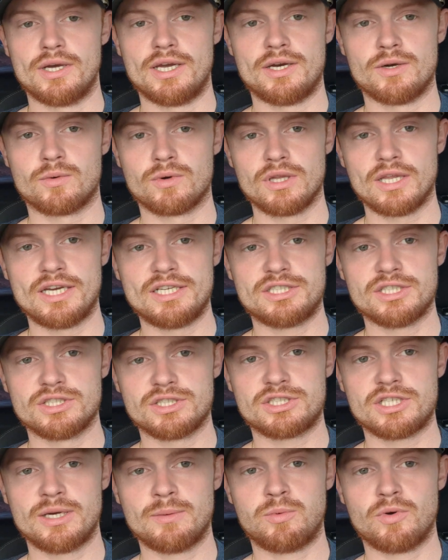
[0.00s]
a
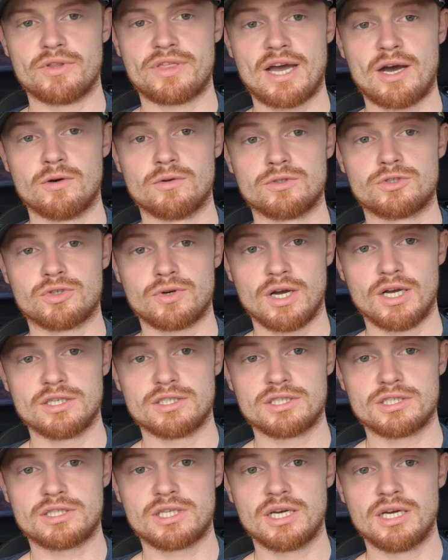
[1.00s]
relationship without
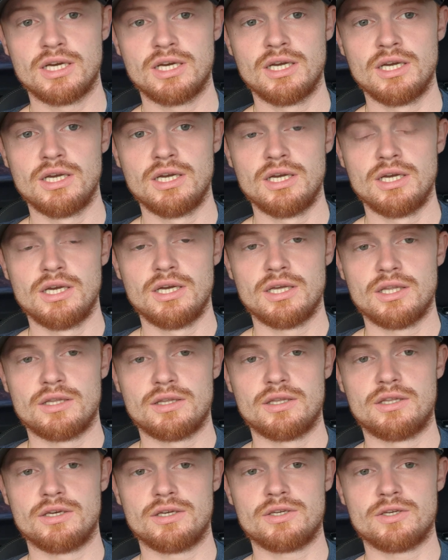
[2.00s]
trust,
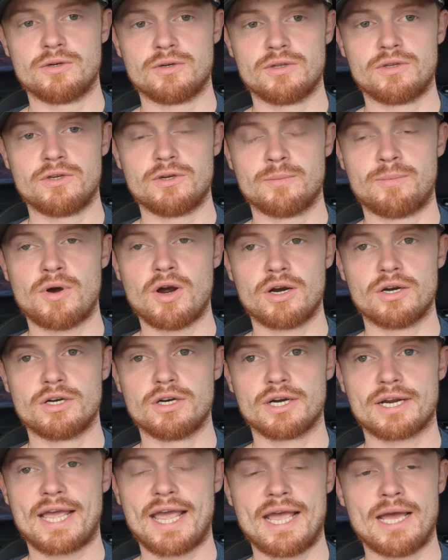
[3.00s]
your
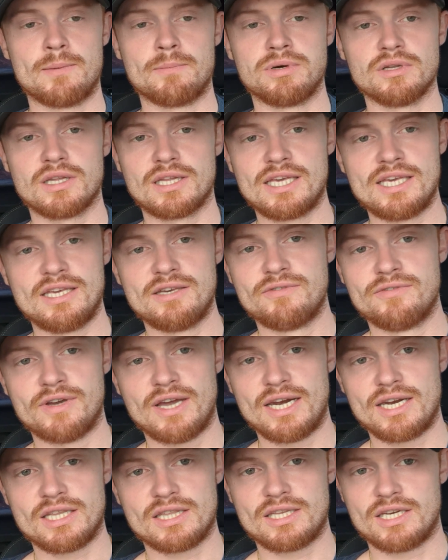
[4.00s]
partner can't believe
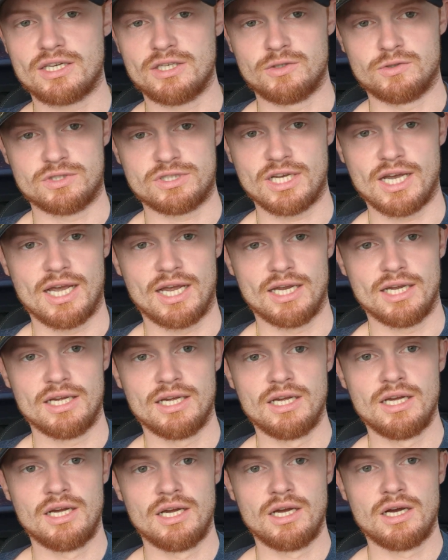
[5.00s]
anything you say.
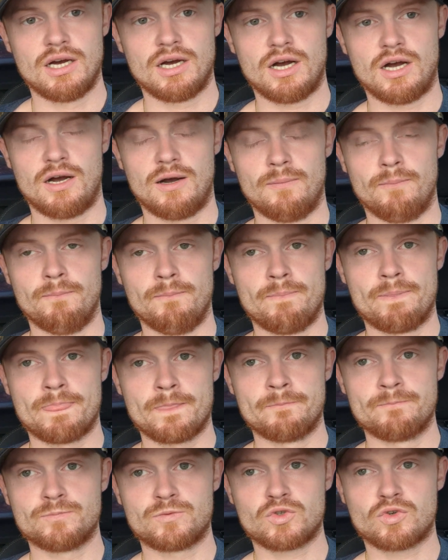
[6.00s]

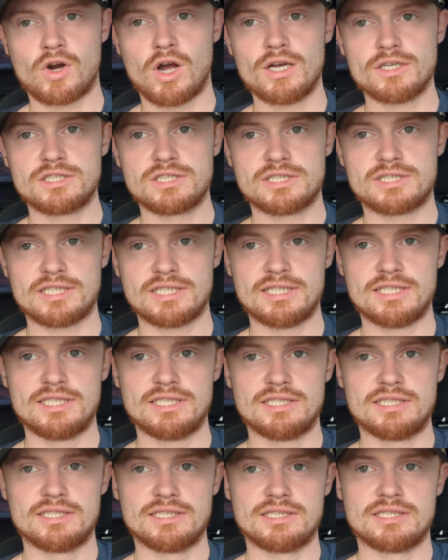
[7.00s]
Trust
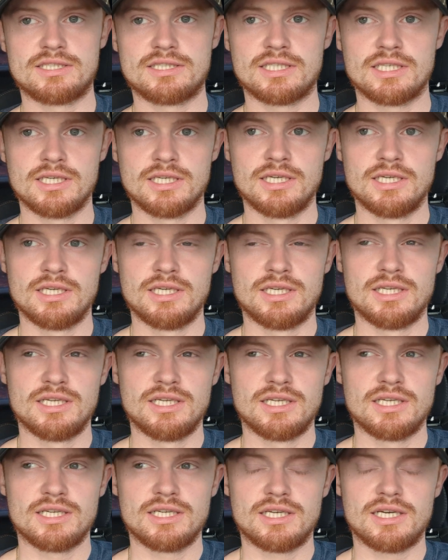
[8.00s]
is,
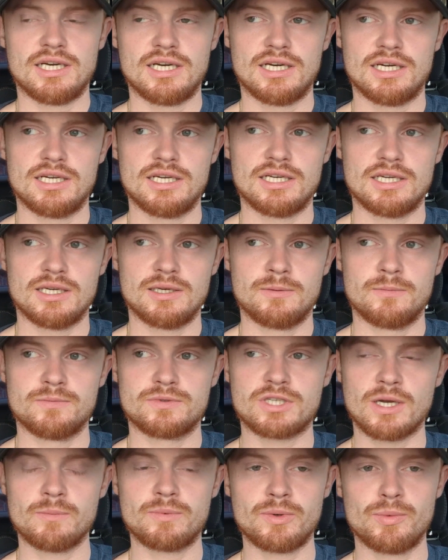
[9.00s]

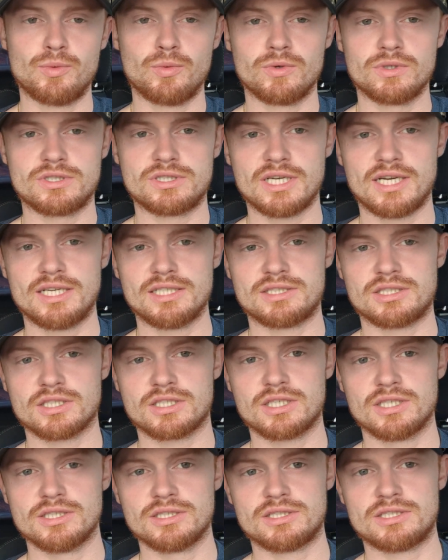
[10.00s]
some people would say it's the
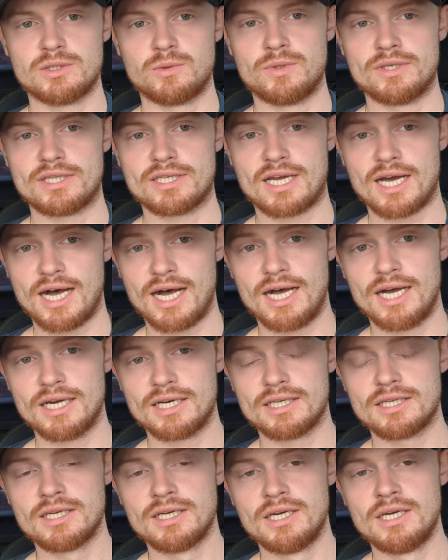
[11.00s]
currency with
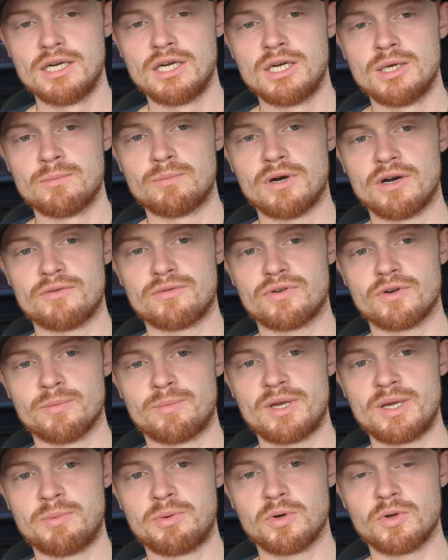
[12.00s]
God, but for
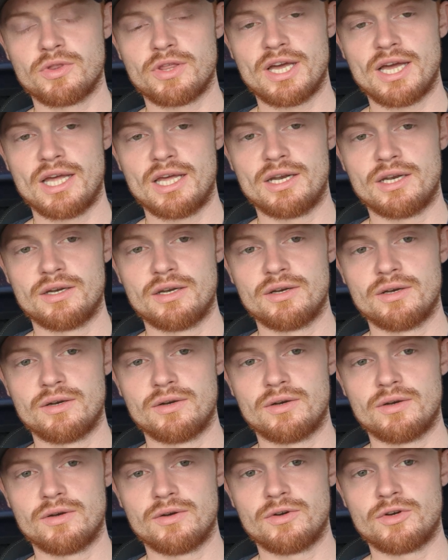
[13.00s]
people that
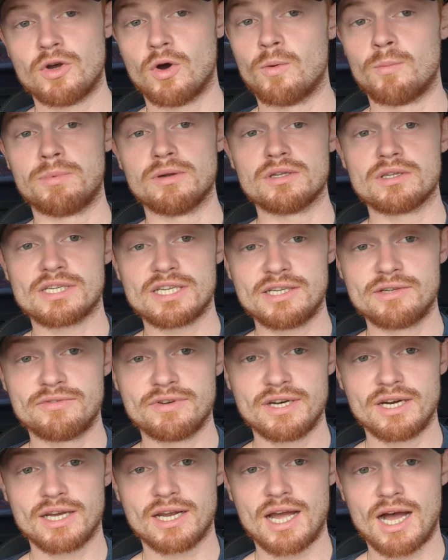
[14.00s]
don't believe
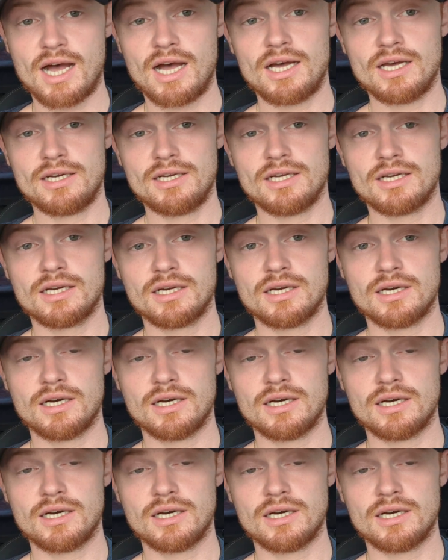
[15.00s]
in a God,